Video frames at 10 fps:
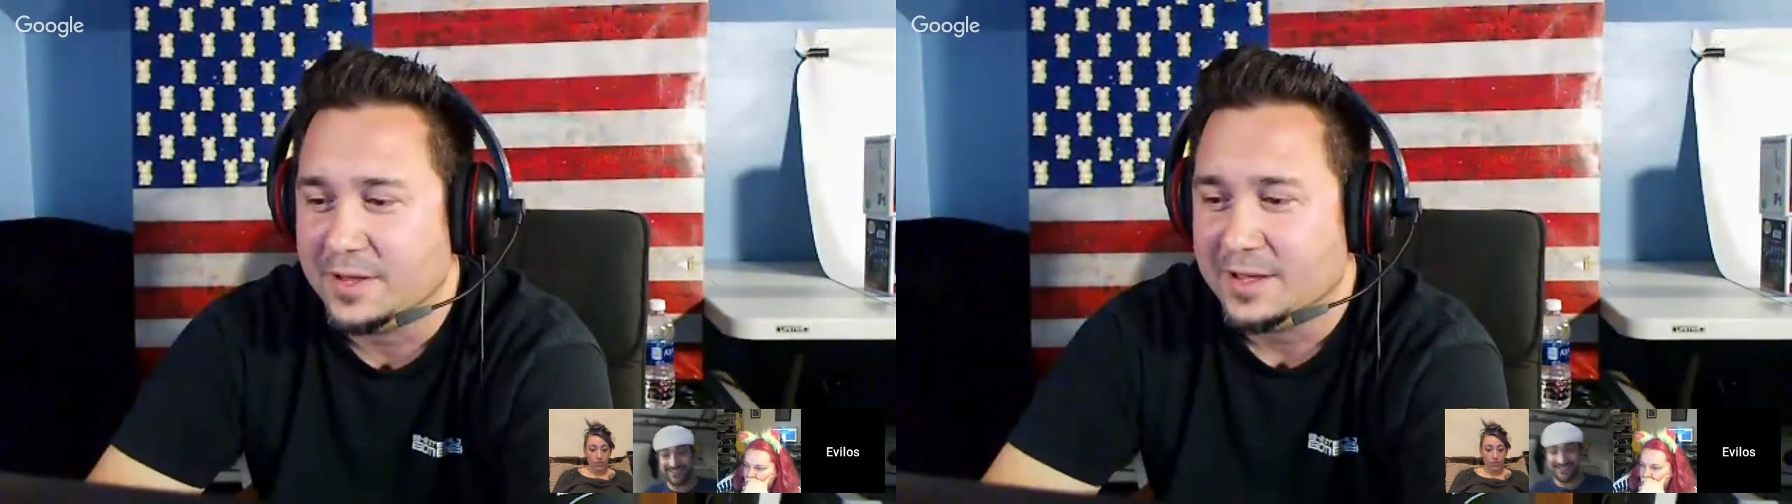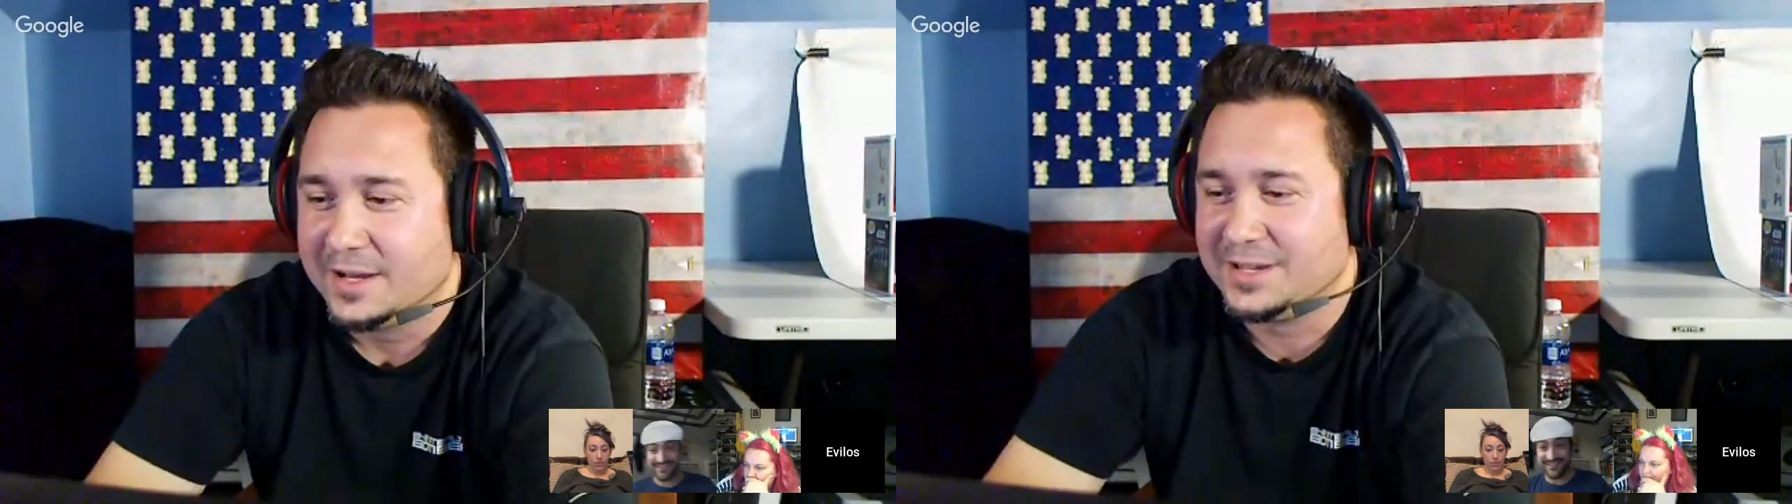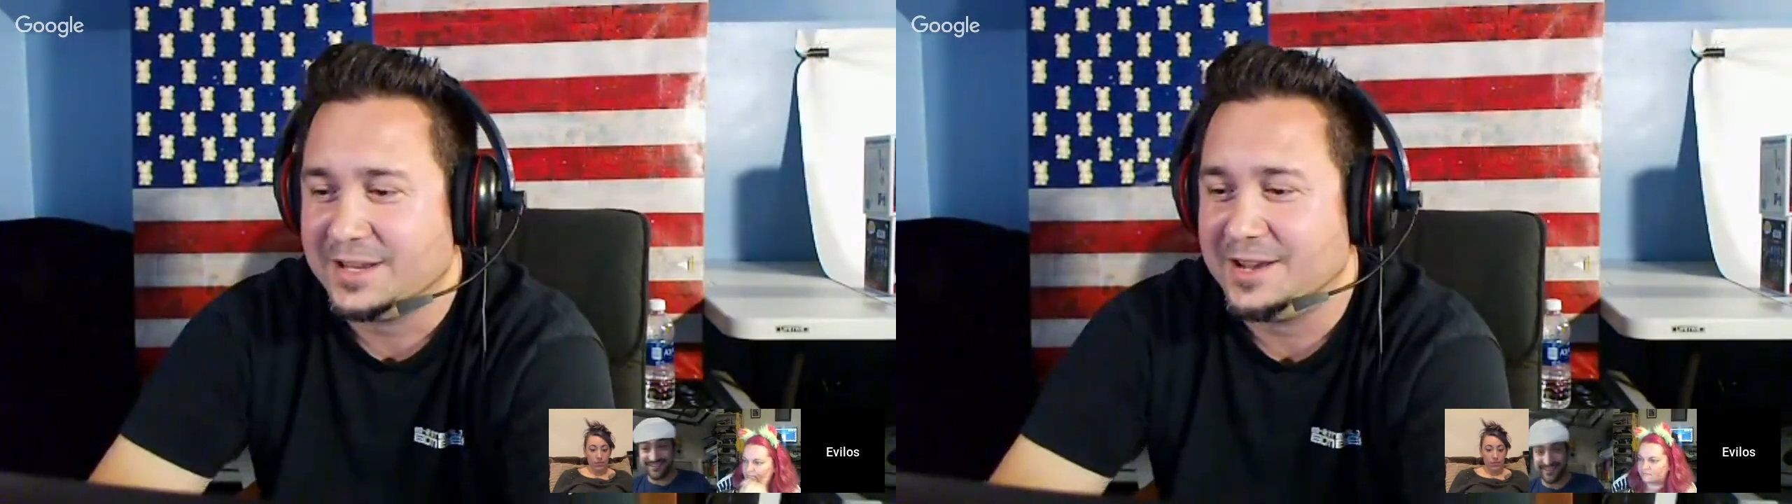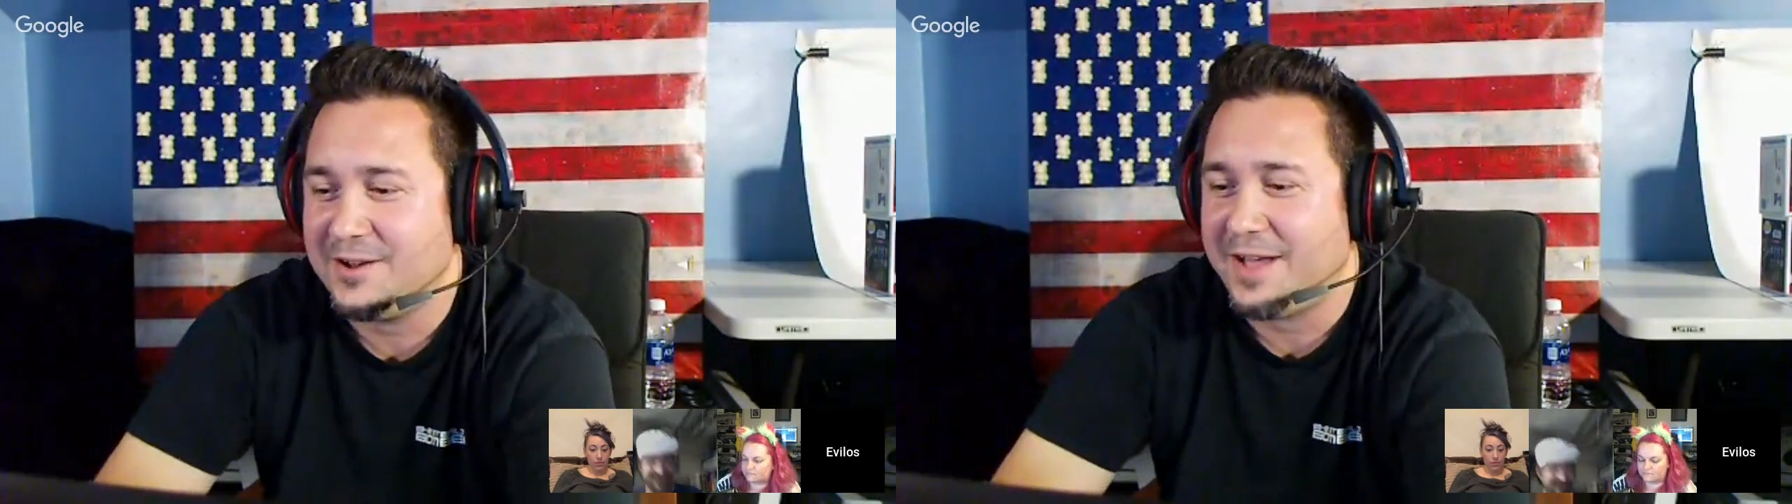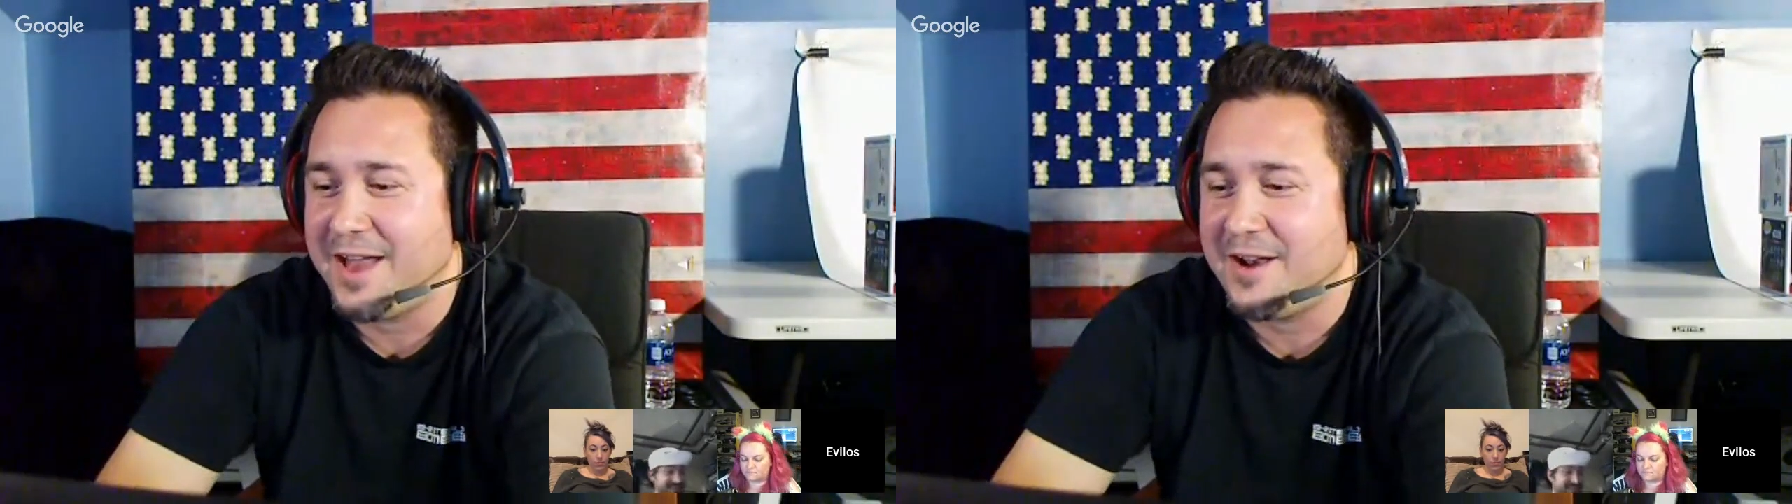Because you know,
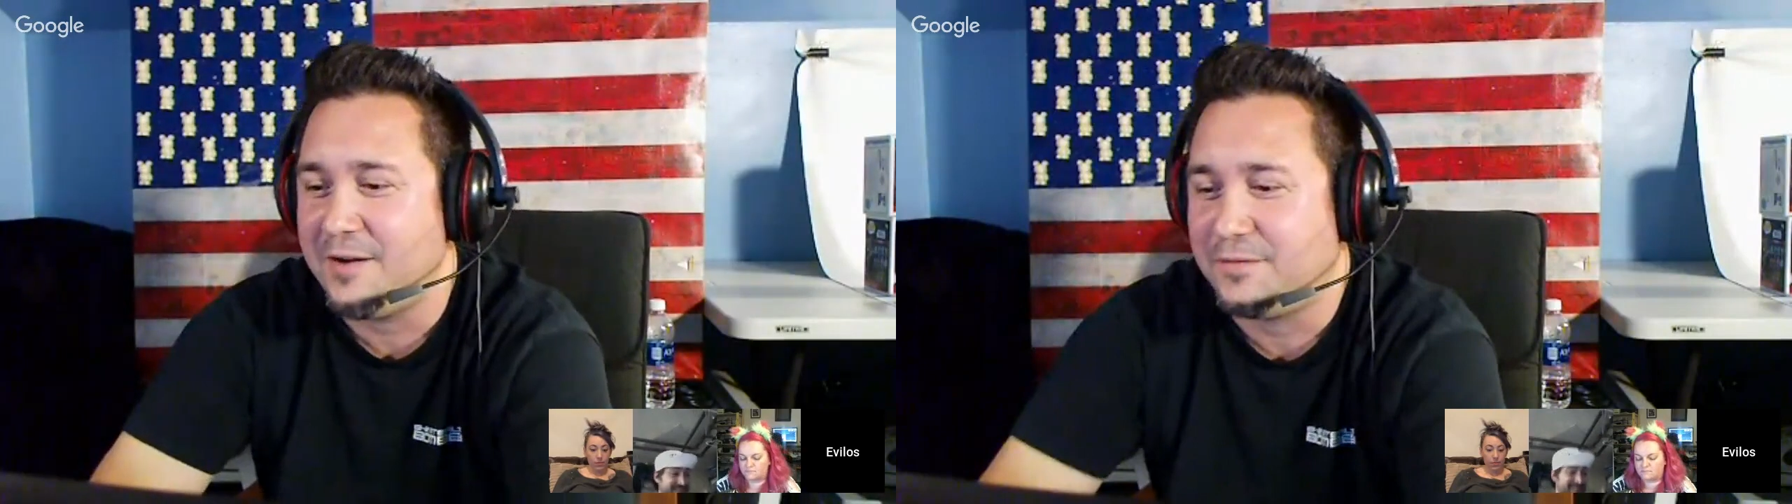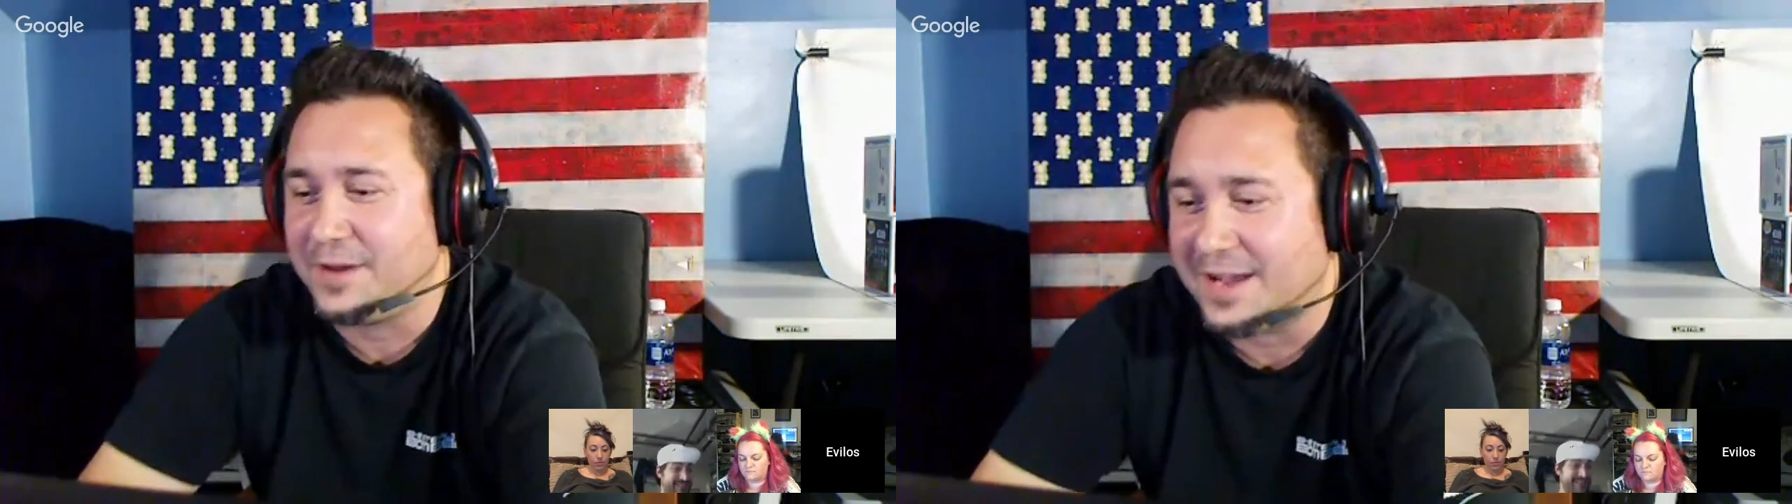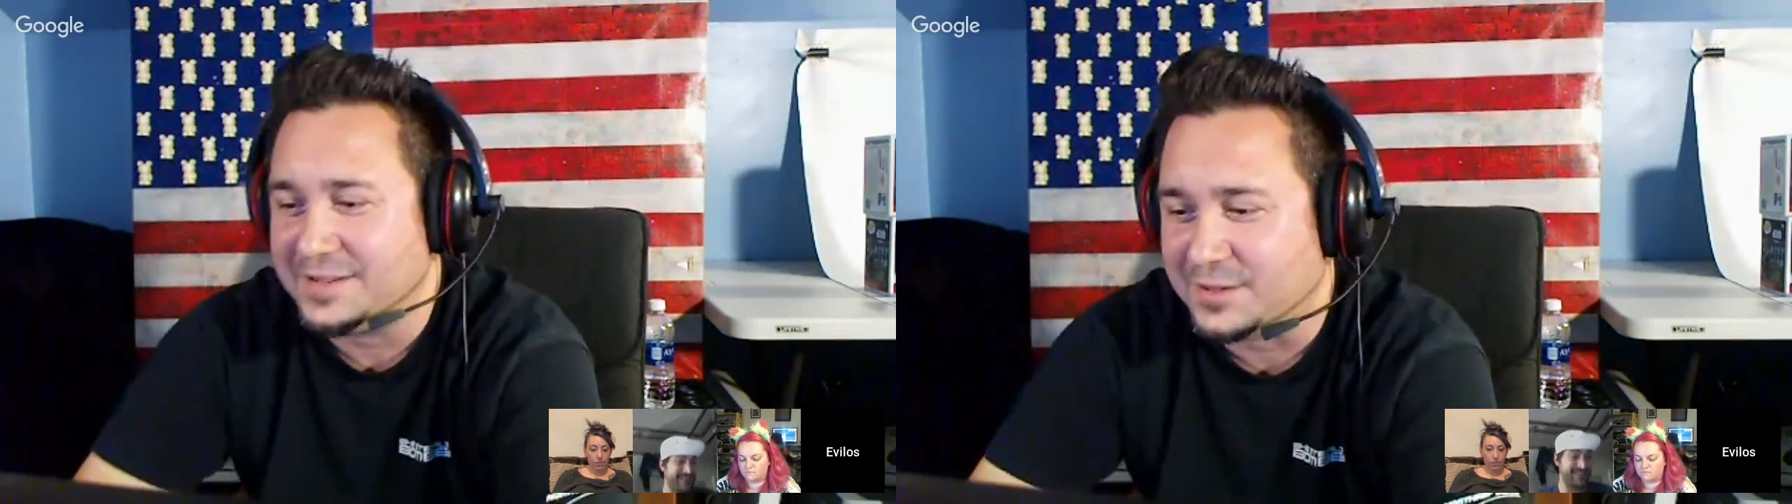I don't know if your guys'